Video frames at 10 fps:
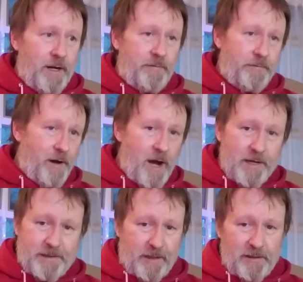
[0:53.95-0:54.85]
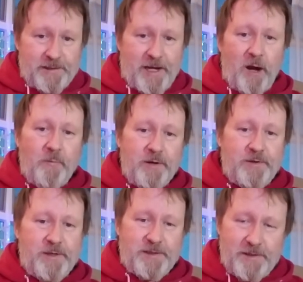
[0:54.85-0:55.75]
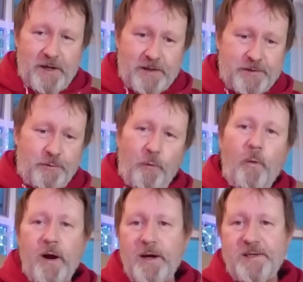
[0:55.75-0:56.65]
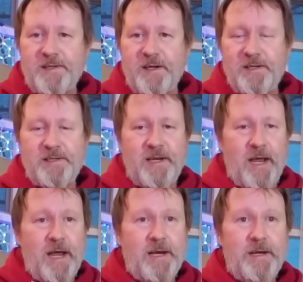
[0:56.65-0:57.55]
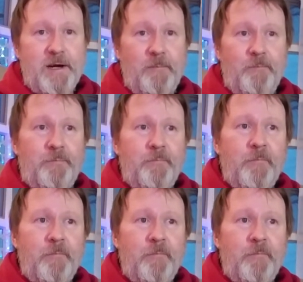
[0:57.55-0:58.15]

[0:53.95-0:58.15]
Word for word: If not, tell us how much it sucks or where it sucks, and um,